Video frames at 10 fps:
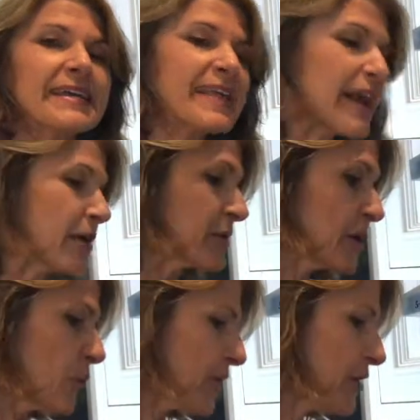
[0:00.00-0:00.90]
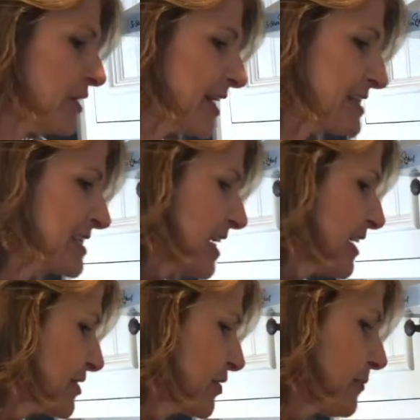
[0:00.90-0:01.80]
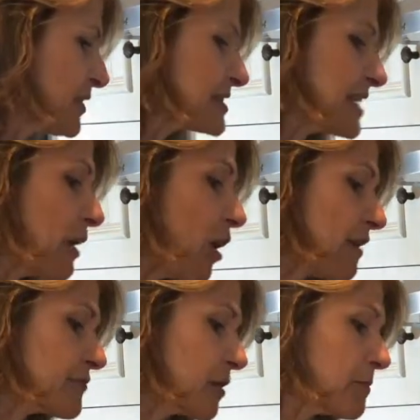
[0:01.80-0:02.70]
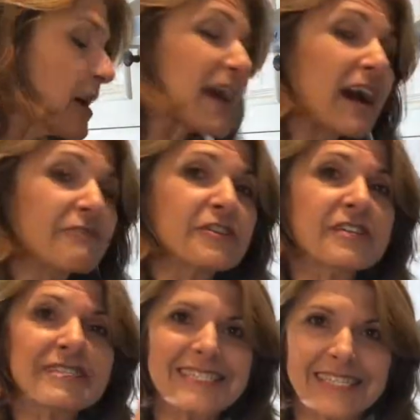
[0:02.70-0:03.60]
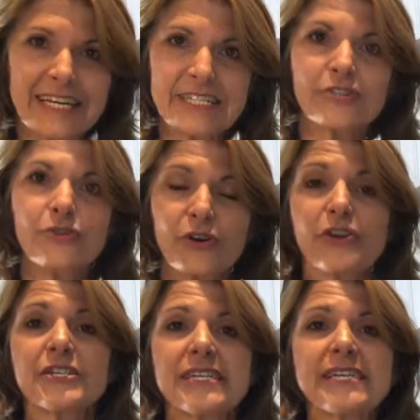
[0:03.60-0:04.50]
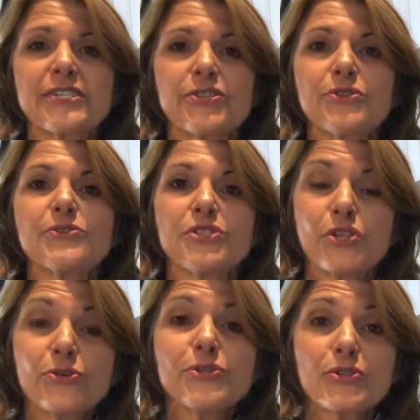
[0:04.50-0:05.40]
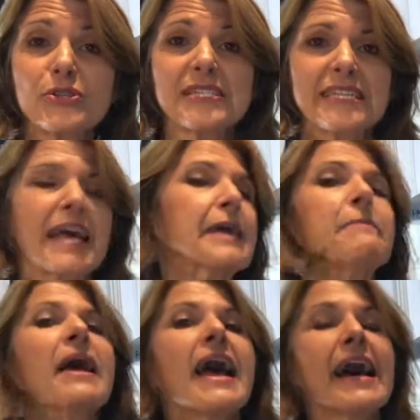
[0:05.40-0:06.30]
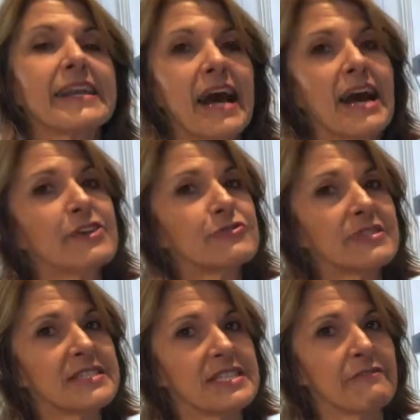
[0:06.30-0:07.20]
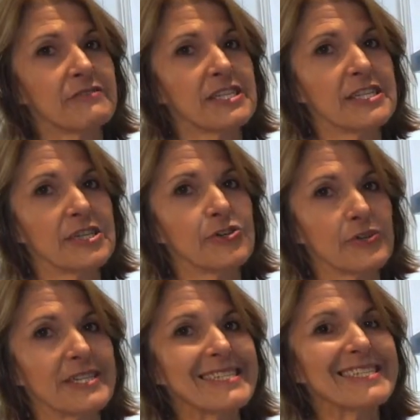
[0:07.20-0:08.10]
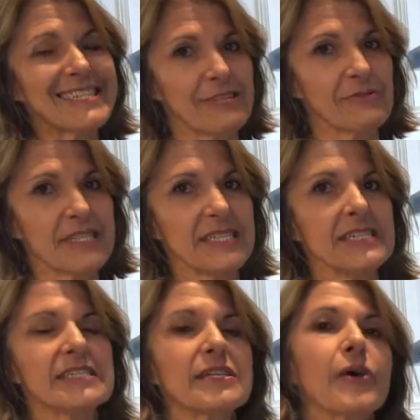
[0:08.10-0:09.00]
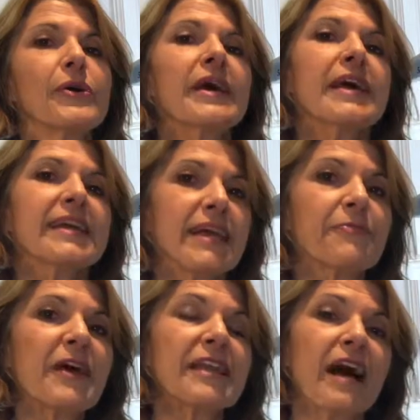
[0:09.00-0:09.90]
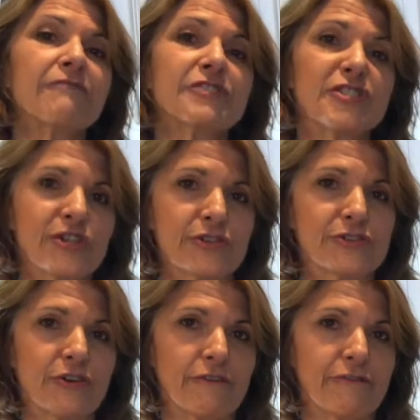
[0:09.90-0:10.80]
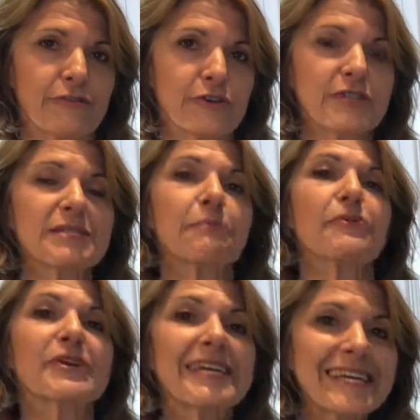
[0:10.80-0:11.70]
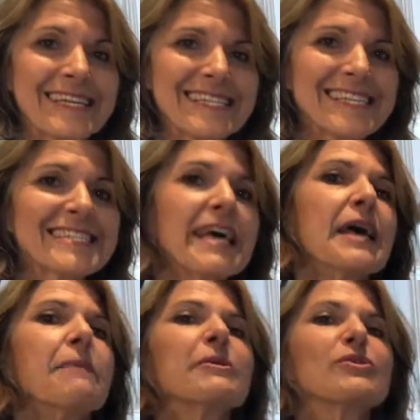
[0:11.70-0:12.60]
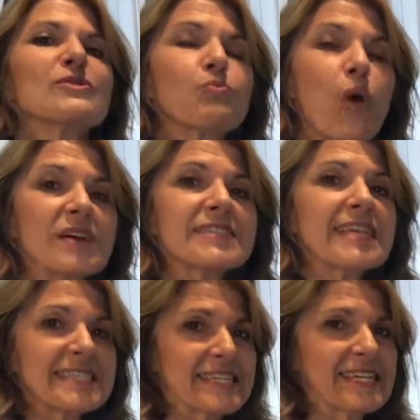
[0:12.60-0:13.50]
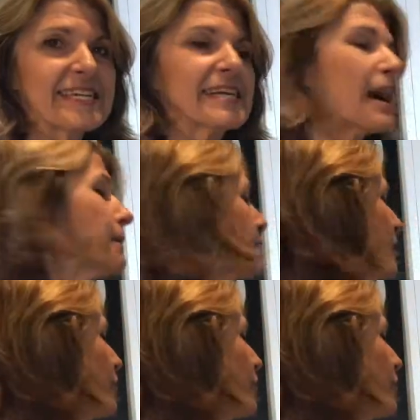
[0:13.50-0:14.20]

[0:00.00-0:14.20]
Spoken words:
Now we're going to get started on this. Now I've got my oven set, and you're going to need to do the same at 170 degrees Celsius. So get that oven turned on first, preheat it, because whilst that's heating up,